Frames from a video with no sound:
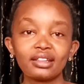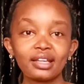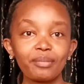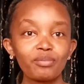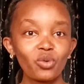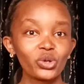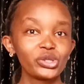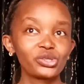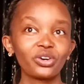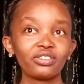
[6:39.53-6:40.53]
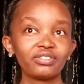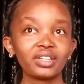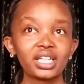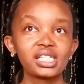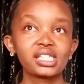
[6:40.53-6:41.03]
the most of
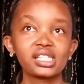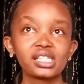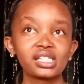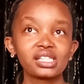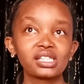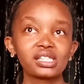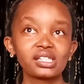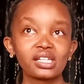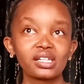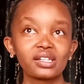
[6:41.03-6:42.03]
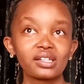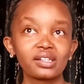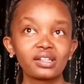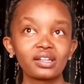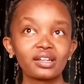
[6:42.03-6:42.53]
it
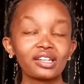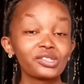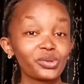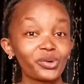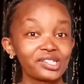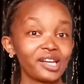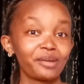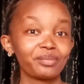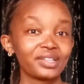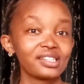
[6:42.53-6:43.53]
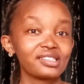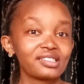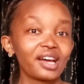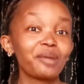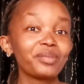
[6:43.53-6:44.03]
is awesome.
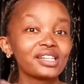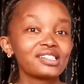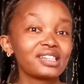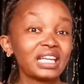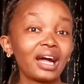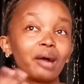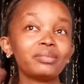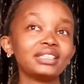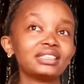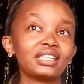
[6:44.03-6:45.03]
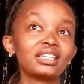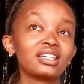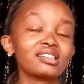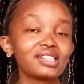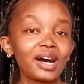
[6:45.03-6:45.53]
It's amazing
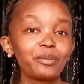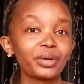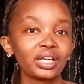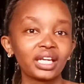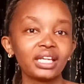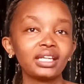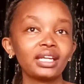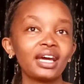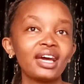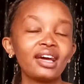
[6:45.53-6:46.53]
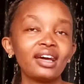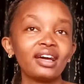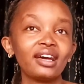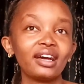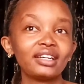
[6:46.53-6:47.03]
things happening.
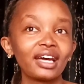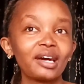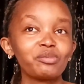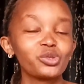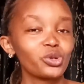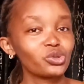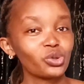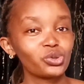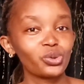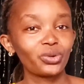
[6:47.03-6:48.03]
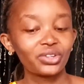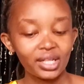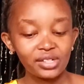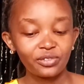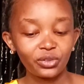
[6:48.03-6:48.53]
And I am so
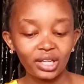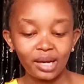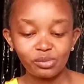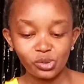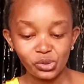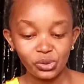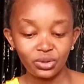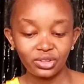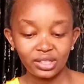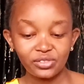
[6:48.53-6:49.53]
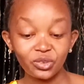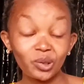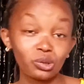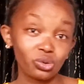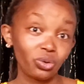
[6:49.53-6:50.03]
grateful. I'm so
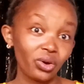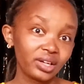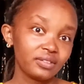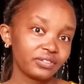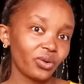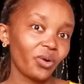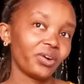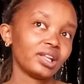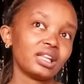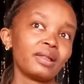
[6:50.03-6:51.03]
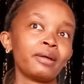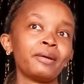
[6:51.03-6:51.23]
grateful to God for all